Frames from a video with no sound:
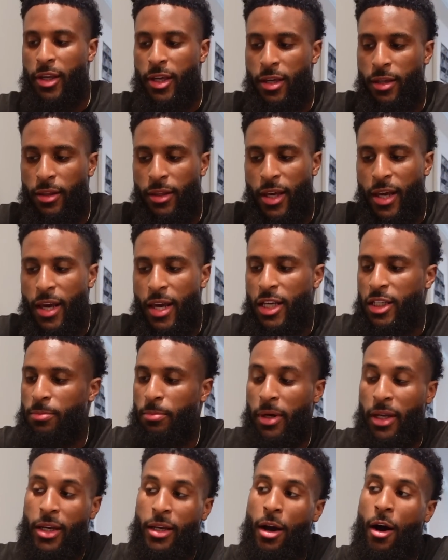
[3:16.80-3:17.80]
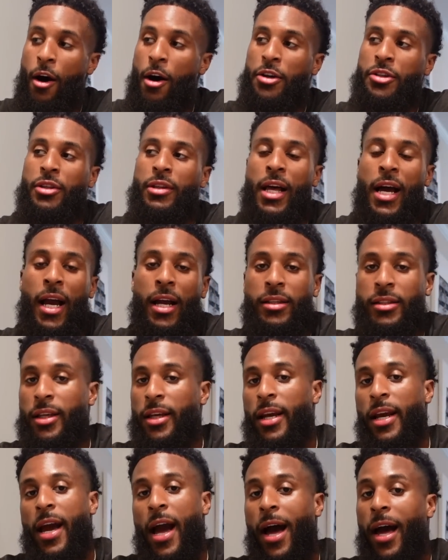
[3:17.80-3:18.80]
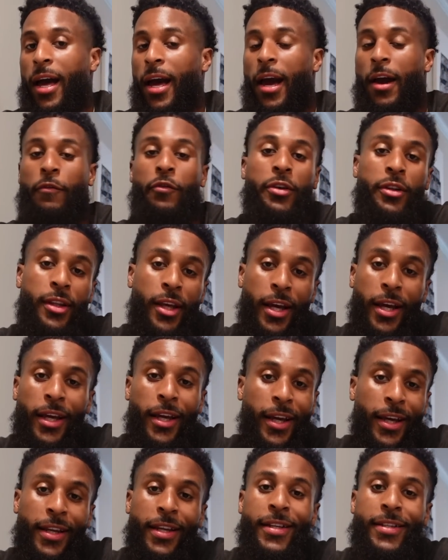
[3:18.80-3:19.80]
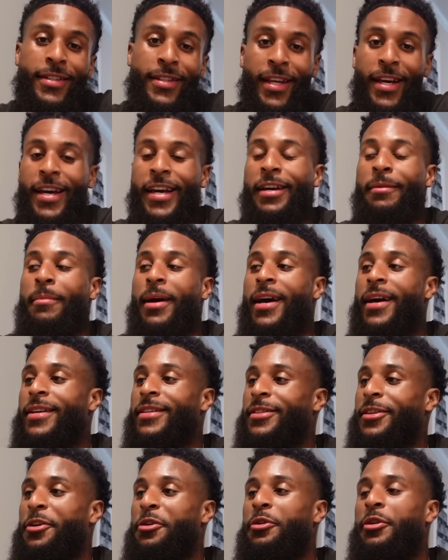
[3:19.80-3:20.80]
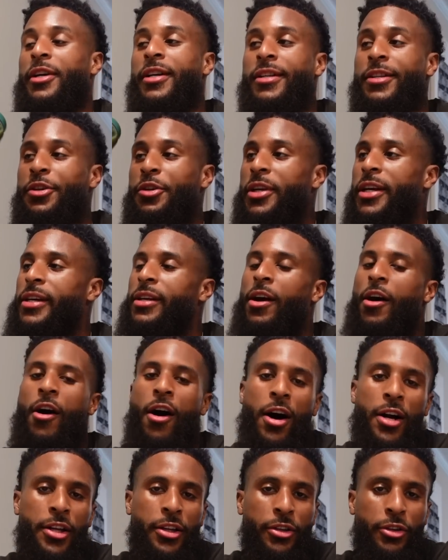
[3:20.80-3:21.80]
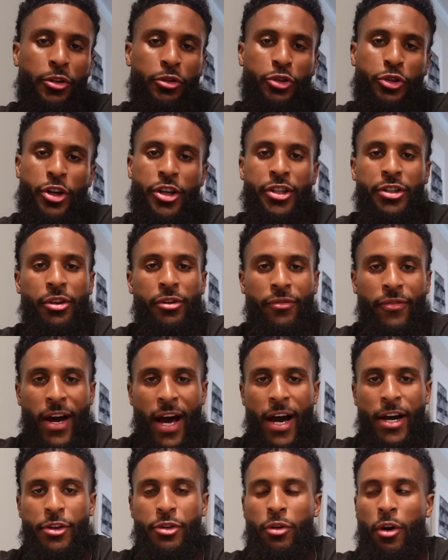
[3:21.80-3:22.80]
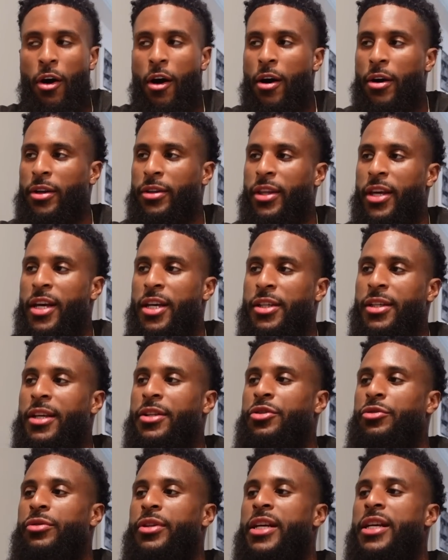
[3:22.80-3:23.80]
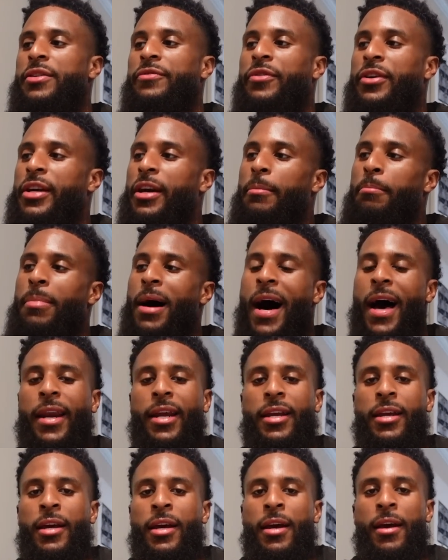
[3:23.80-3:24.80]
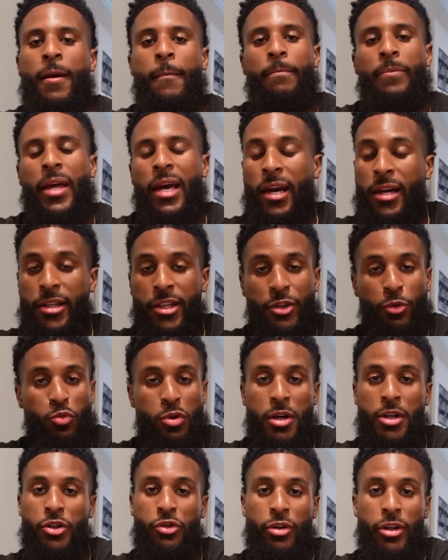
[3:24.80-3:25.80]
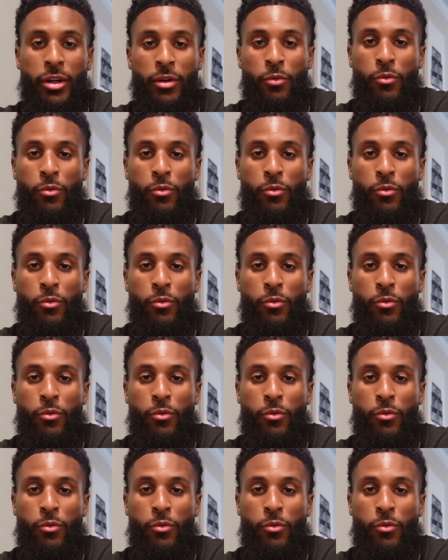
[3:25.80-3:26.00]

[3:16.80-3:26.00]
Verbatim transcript: key things, but it also, like I said, it got everything in this thing, man. So you get all your nutritional value, all the things that you need for your body, and just one drink.